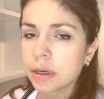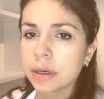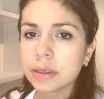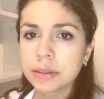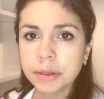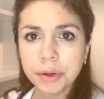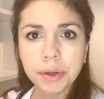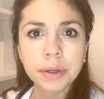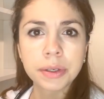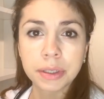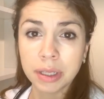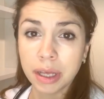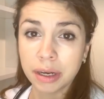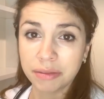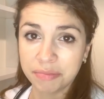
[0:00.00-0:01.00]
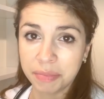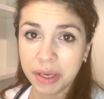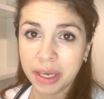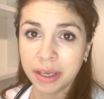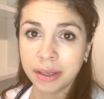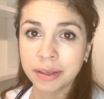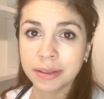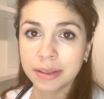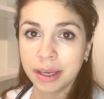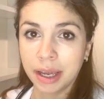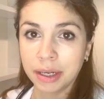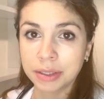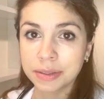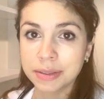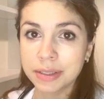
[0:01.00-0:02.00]
So you're in a lot of pain, I
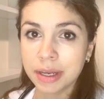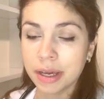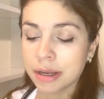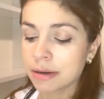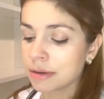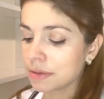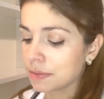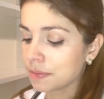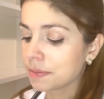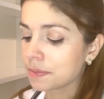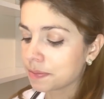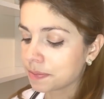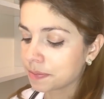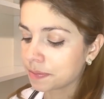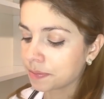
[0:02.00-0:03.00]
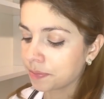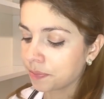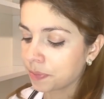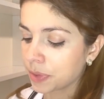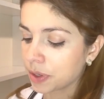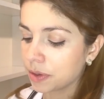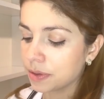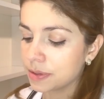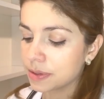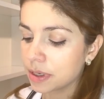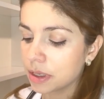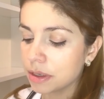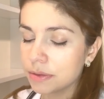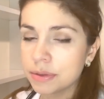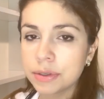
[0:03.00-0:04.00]
understand. On a
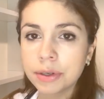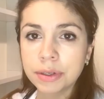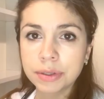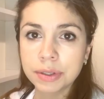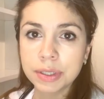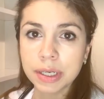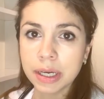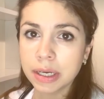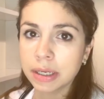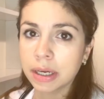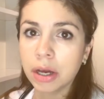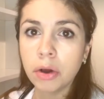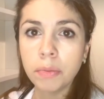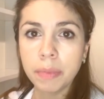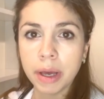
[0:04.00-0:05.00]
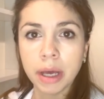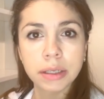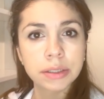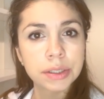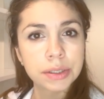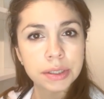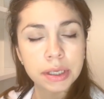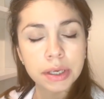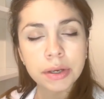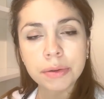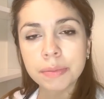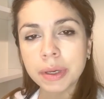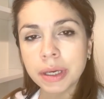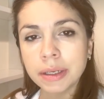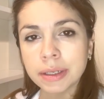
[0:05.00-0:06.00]
scale of 0 to 10, how bad do you think your
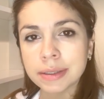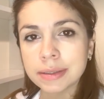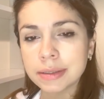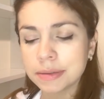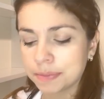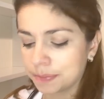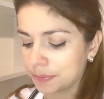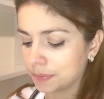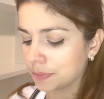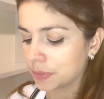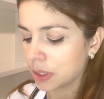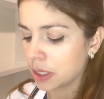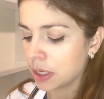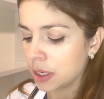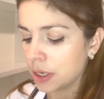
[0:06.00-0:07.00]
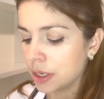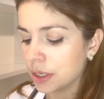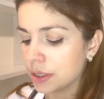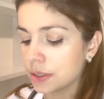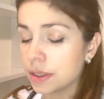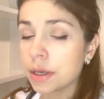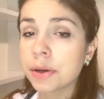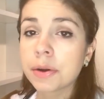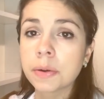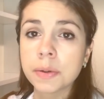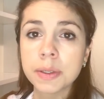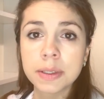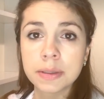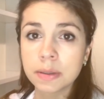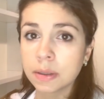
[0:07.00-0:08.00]
pain is? 0
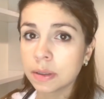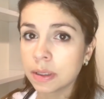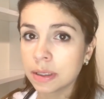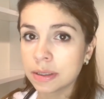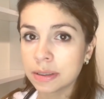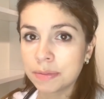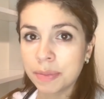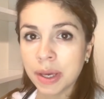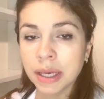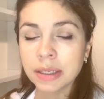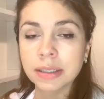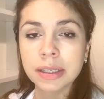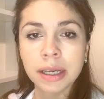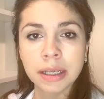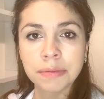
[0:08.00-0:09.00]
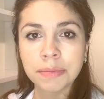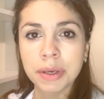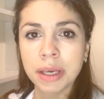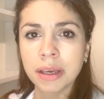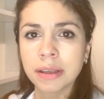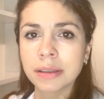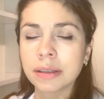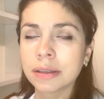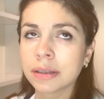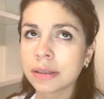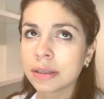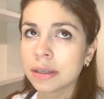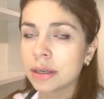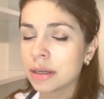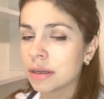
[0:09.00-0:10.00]
is the least pain, 10 being the
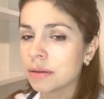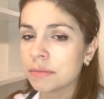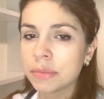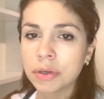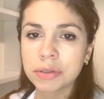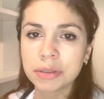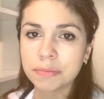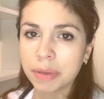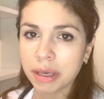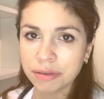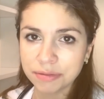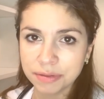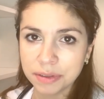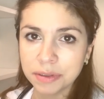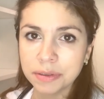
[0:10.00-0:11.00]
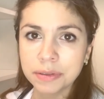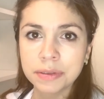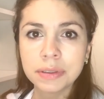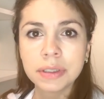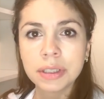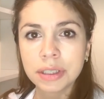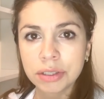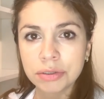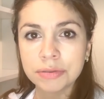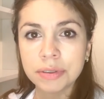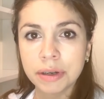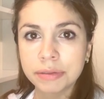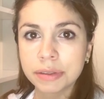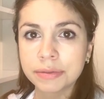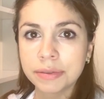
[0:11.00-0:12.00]
most painful you've
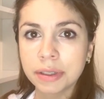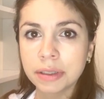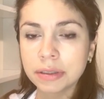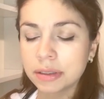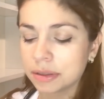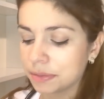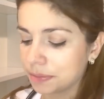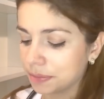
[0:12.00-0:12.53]
ever felt.